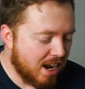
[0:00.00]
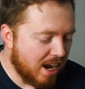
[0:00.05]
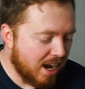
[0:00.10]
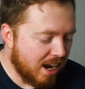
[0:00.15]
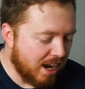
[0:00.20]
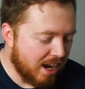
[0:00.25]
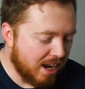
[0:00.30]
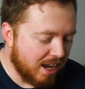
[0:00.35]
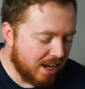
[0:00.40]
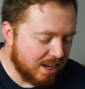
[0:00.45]

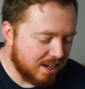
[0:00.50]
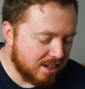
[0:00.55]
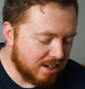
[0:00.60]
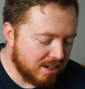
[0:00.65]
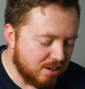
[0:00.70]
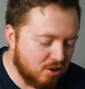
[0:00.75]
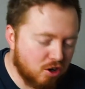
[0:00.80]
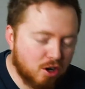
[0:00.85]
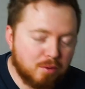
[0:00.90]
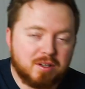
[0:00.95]

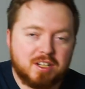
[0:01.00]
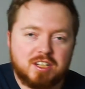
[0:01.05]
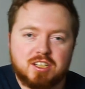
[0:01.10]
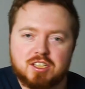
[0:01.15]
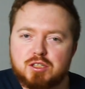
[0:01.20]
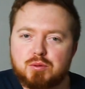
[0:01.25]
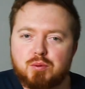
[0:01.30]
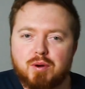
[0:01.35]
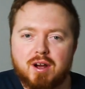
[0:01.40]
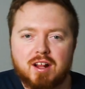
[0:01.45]
And normally to
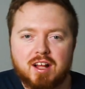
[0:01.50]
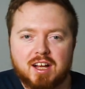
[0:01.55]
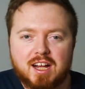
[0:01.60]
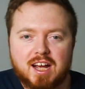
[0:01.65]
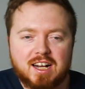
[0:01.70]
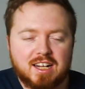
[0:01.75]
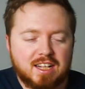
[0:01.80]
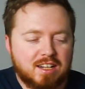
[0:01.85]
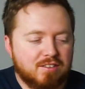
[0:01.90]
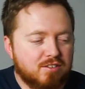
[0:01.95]
swell, I got
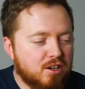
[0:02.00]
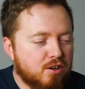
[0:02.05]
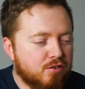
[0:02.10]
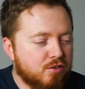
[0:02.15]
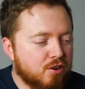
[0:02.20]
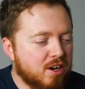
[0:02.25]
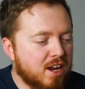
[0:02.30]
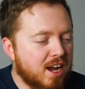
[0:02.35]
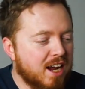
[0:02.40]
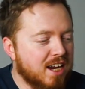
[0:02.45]
to leave it
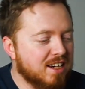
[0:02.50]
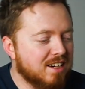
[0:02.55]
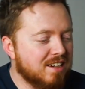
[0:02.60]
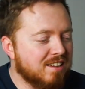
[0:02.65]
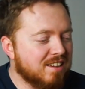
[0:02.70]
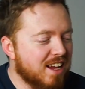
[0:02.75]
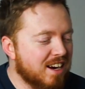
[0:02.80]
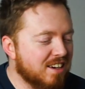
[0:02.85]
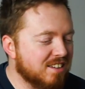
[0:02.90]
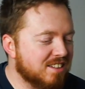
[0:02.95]
overnight,
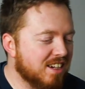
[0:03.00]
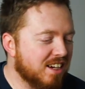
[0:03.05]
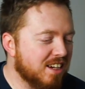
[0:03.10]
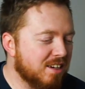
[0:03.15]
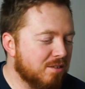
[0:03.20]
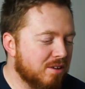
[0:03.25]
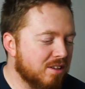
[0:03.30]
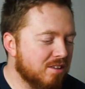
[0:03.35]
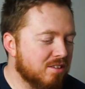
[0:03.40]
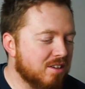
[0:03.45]
and that'll tell
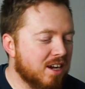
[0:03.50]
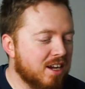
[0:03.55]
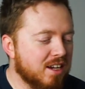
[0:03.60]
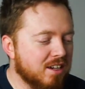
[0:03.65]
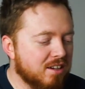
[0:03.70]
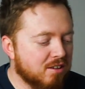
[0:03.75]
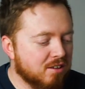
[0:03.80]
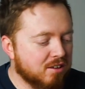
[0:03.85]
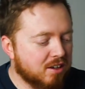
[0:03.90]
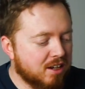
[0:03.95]
you whether or not
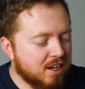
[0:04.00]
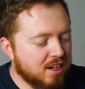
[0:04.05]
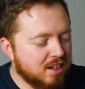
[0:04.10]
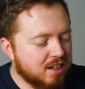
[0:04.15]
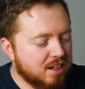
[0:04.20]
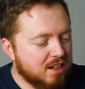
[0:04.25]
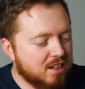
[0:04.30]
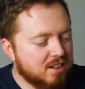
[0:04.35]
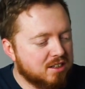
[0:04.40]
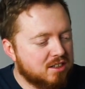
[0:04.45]
you're
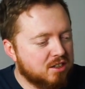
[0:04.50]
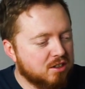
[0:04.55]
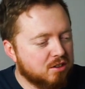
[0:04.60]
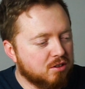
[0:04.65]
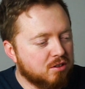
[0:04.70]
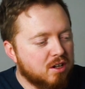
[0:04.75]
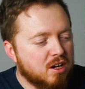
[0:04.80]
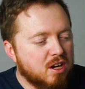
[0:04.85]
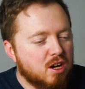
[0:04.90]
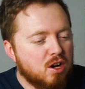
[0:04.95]
getting
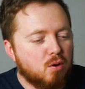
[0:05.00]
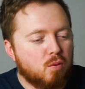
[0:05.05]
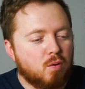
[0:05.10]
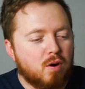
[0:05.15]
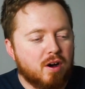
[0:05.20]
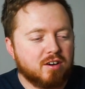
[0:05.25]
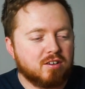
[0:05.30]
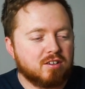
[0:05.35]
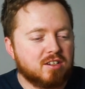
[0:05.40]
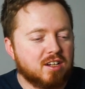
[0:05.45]
into
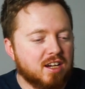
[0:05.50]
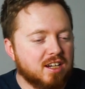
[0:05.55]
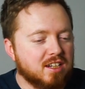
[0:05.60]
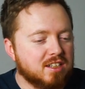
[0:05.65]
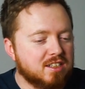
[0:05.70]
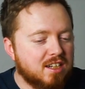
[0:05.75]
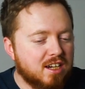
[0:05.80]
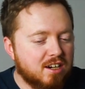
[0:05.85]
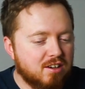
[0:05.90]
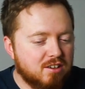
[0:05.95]

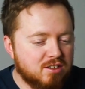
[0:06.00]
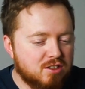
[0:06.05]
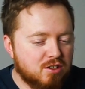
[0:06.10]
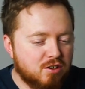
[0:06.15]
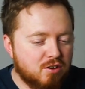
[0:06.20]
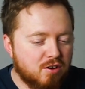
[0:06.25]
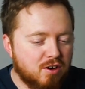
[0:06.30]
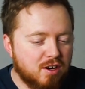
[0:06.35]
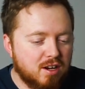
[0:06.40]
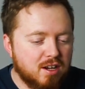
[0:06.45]
watertight
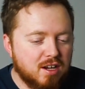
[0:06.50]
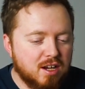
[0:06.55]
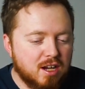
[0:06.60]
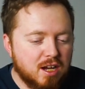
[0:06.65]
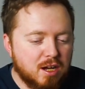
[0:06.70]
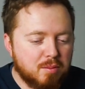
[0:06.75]
territory.